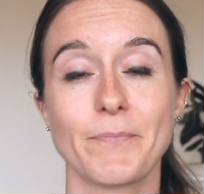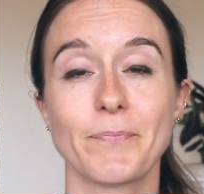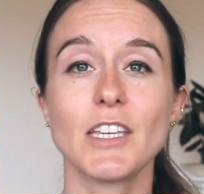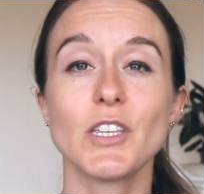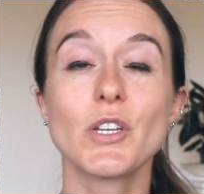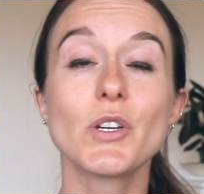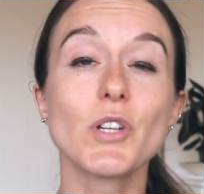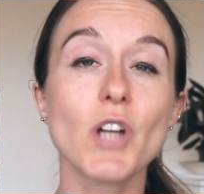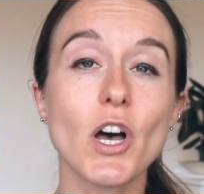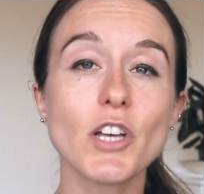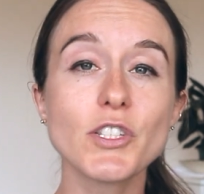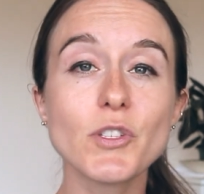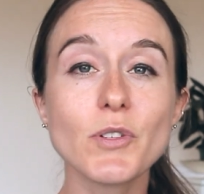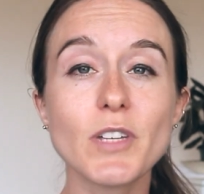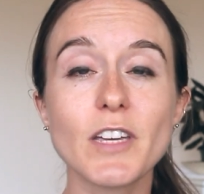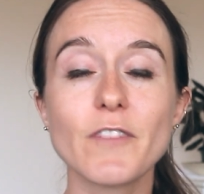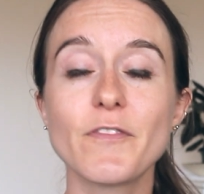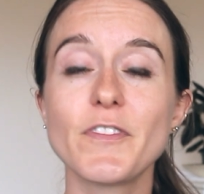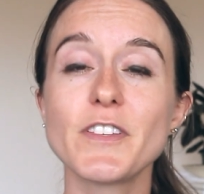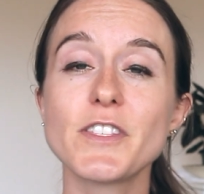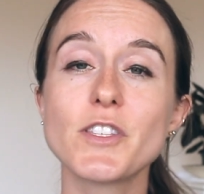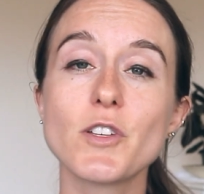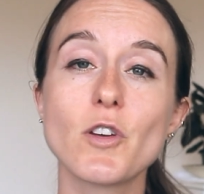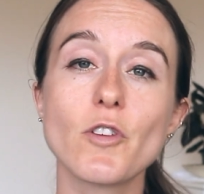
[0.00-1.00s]
You can also
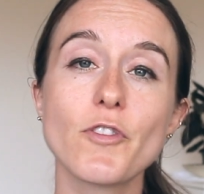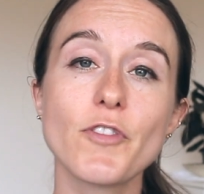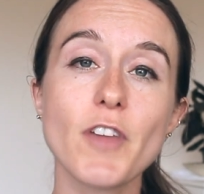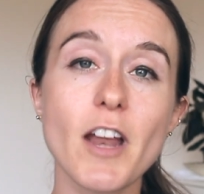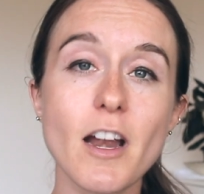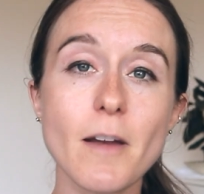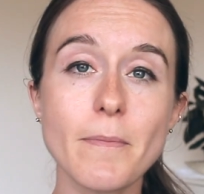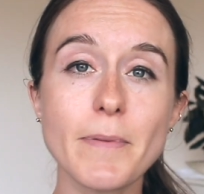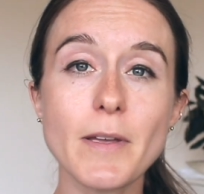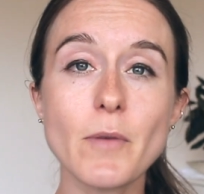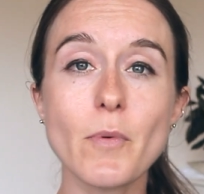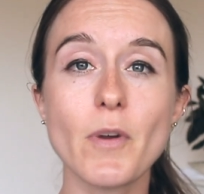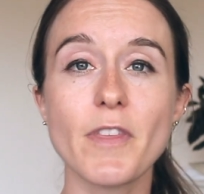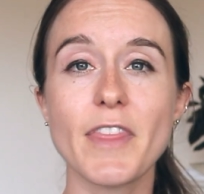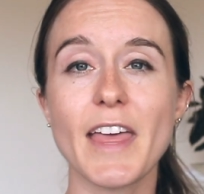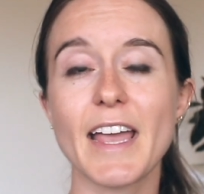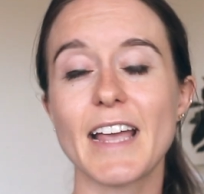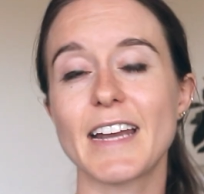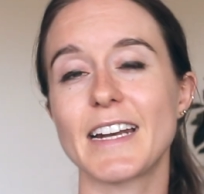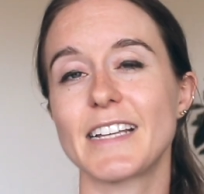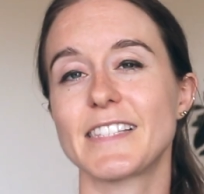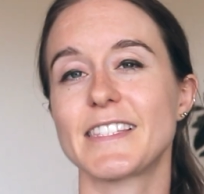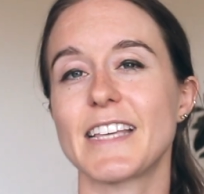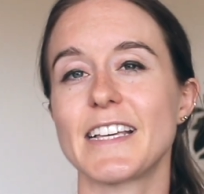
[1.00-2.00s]
get physical therapy where they
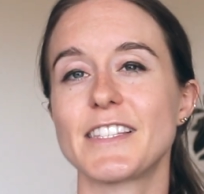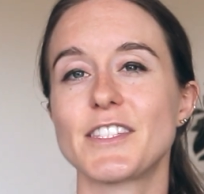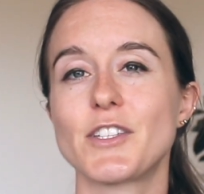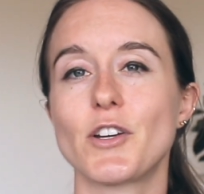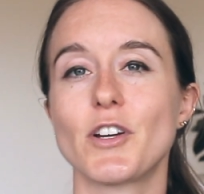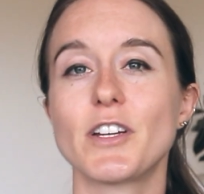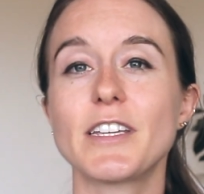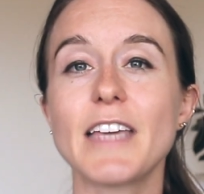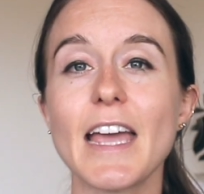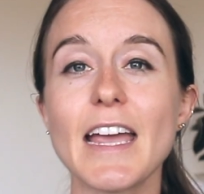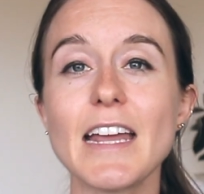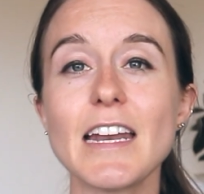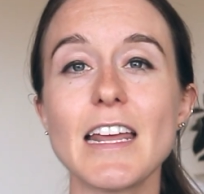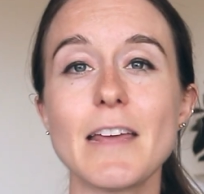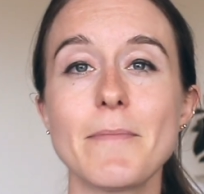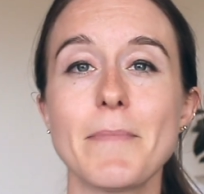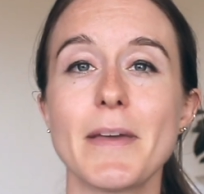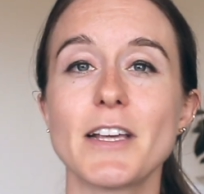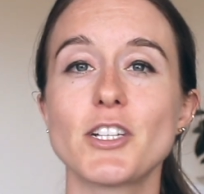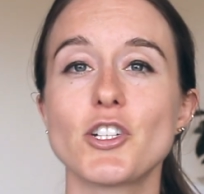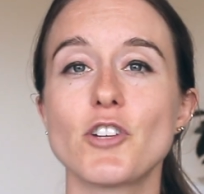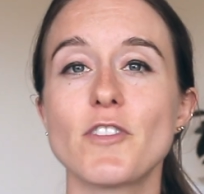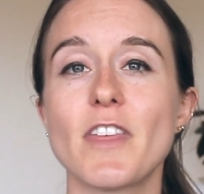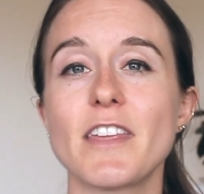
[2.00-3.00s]
can assess your gait and
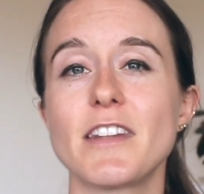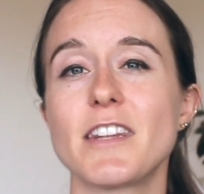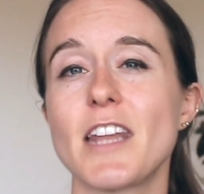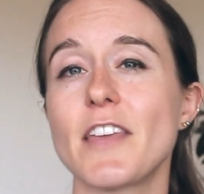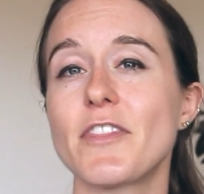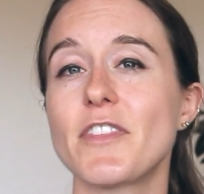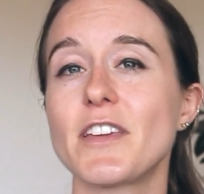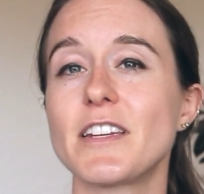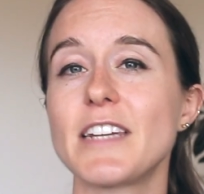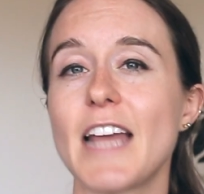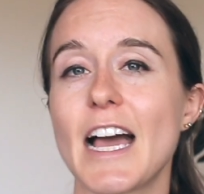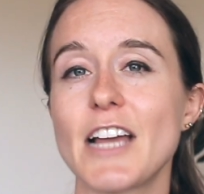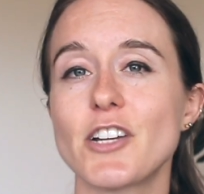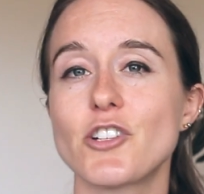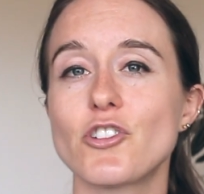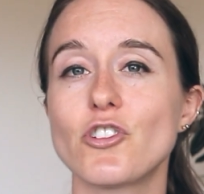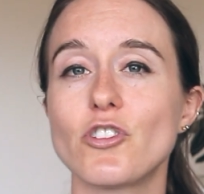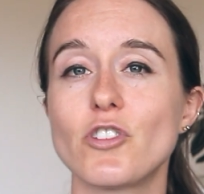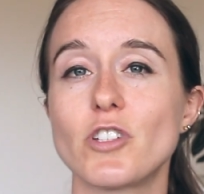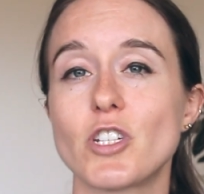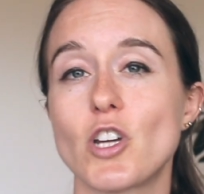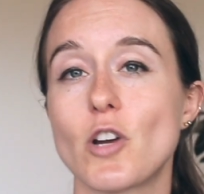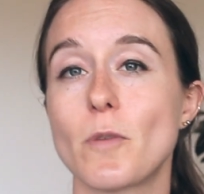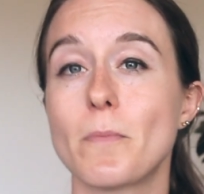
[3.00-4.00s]
make sure that nothing
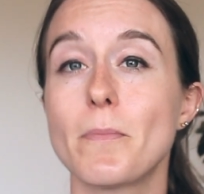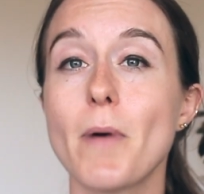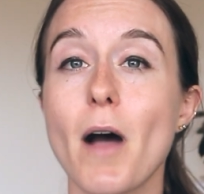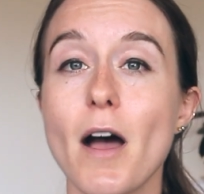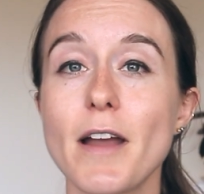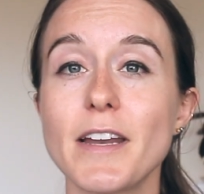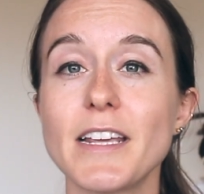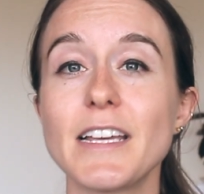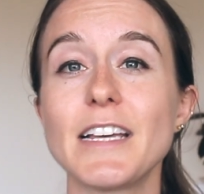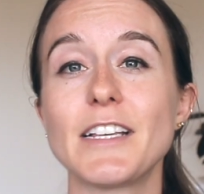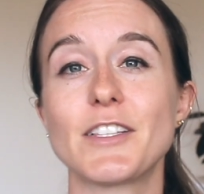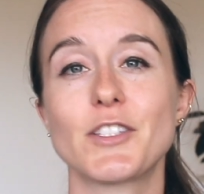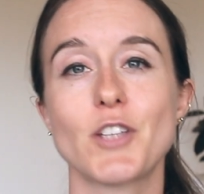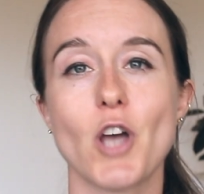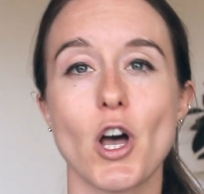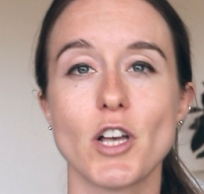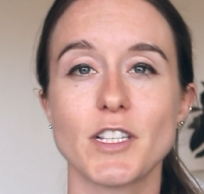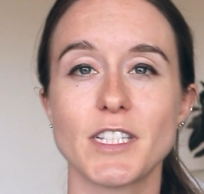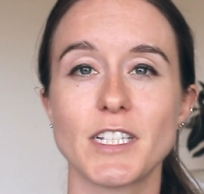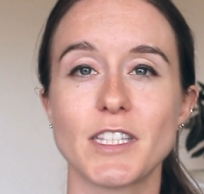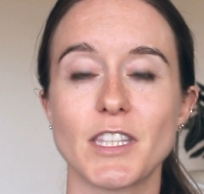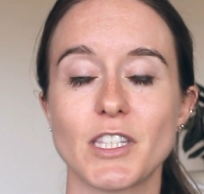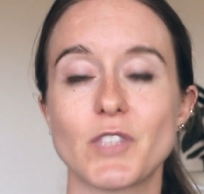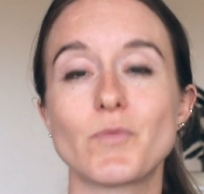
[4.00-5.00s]
natural in your body is
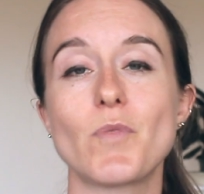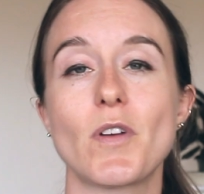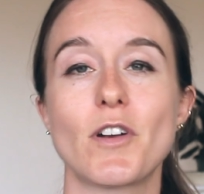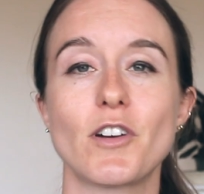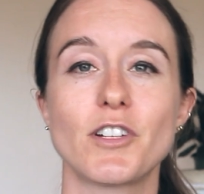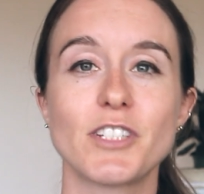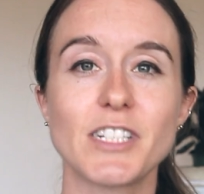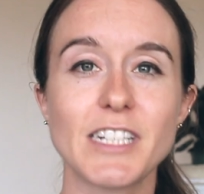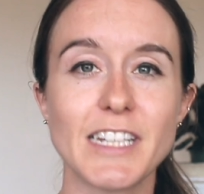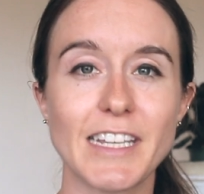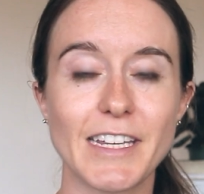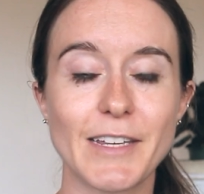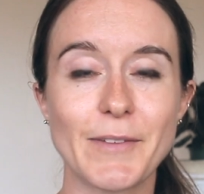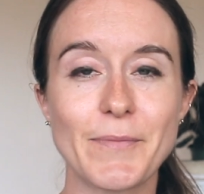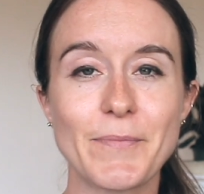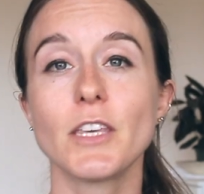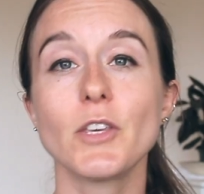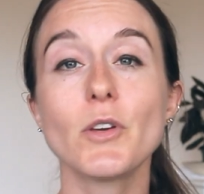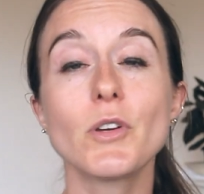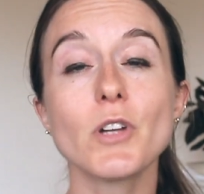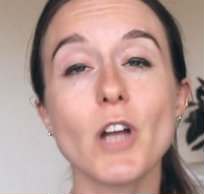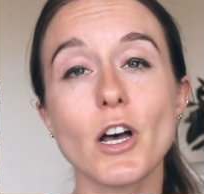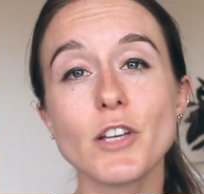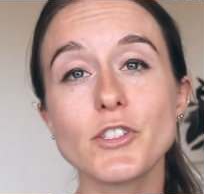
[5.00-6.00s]
causing this runner's knee.
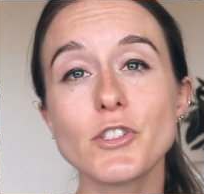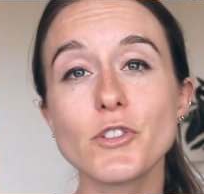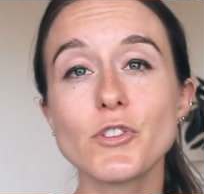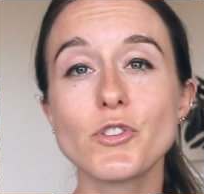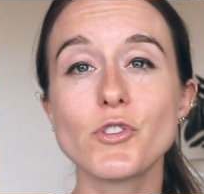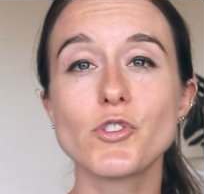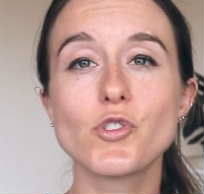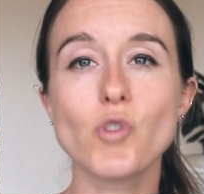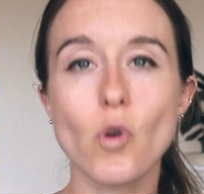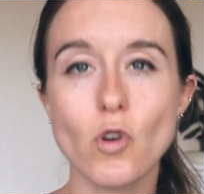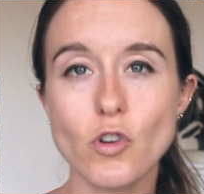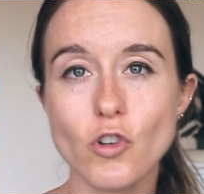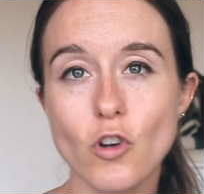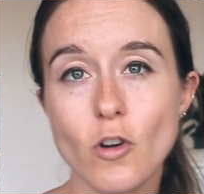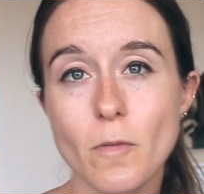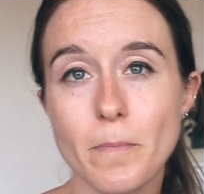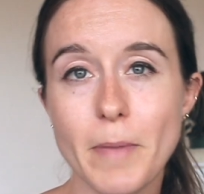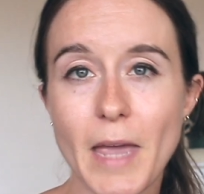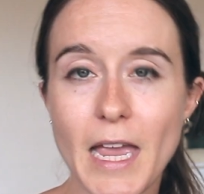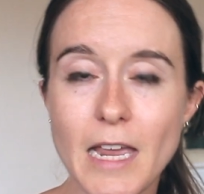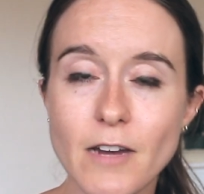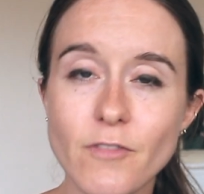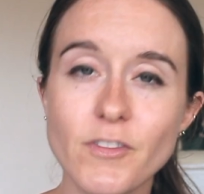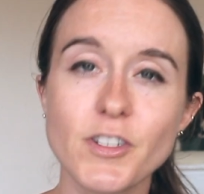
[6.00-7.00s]
You can also do short-term
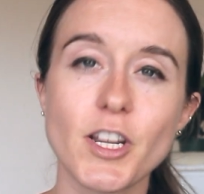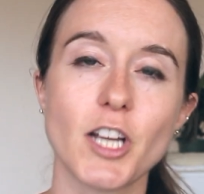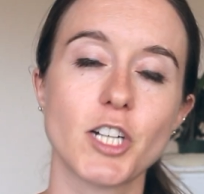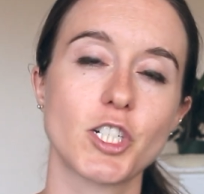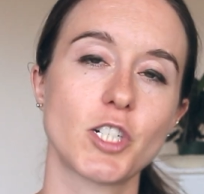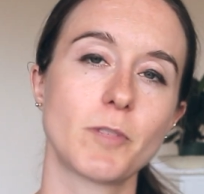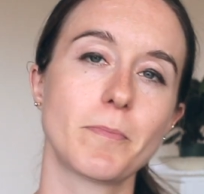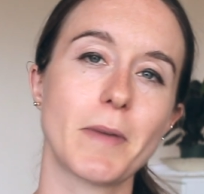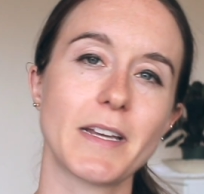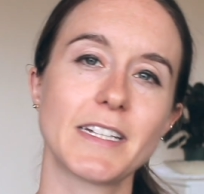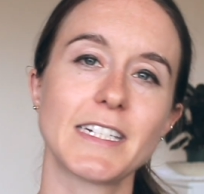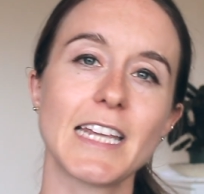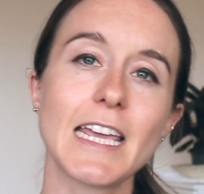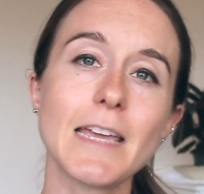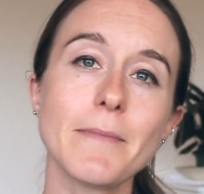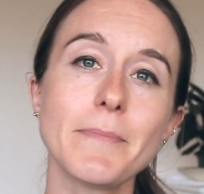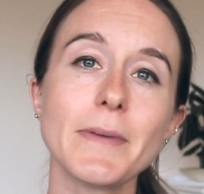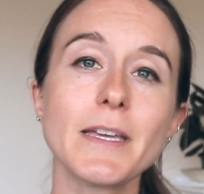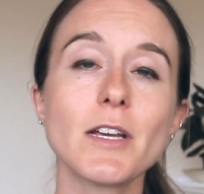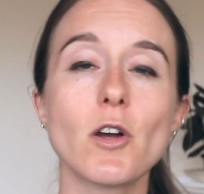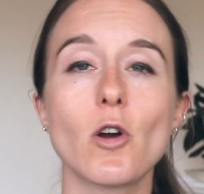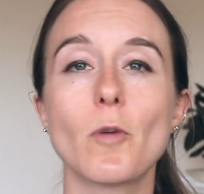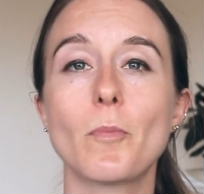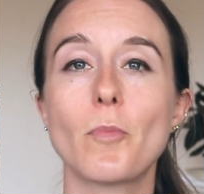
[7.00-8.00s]
pain reduction by
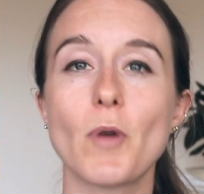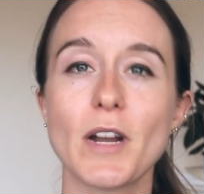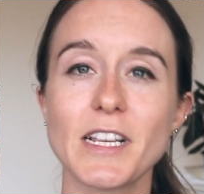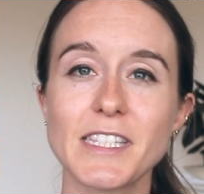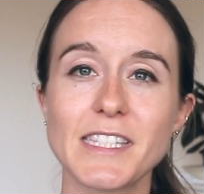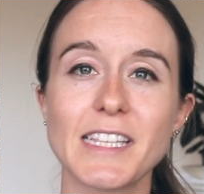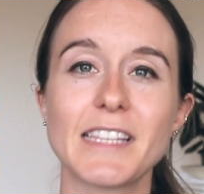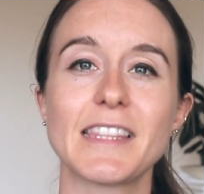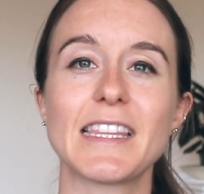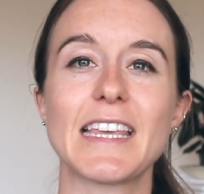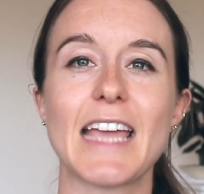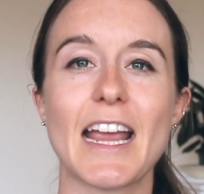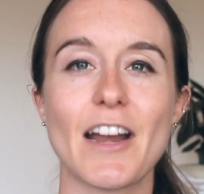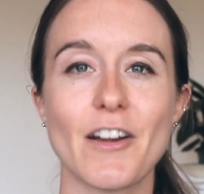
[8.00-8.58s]
taping or bracing the